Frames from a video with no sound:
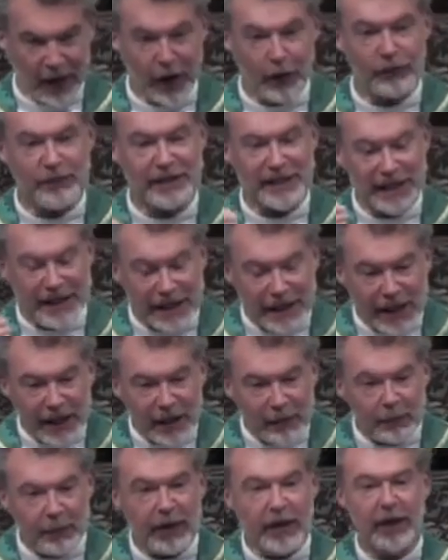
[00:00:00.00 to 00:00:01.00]
of
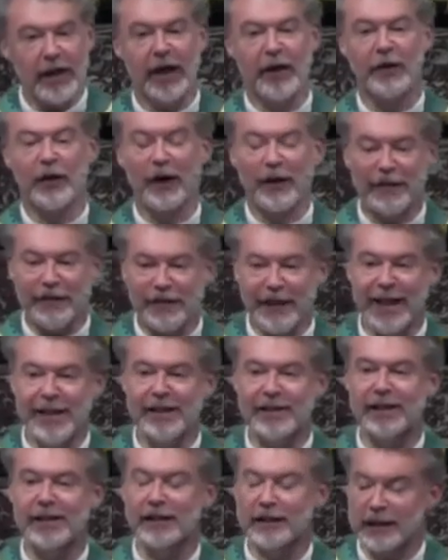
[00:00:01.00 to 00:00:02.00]
deep and
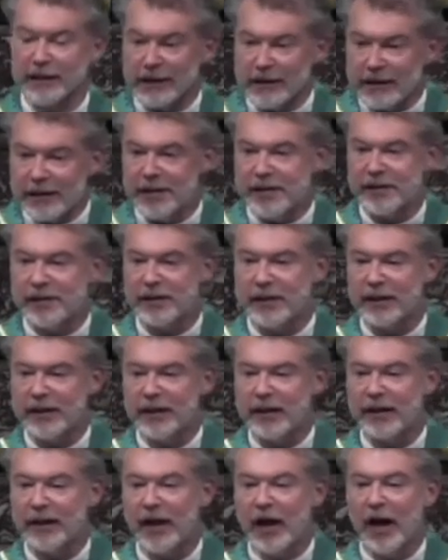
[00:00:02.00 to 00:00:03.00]
authentic
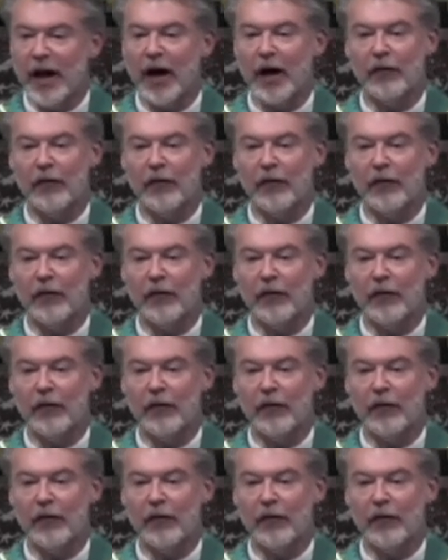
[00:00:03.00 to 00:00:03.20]
listening,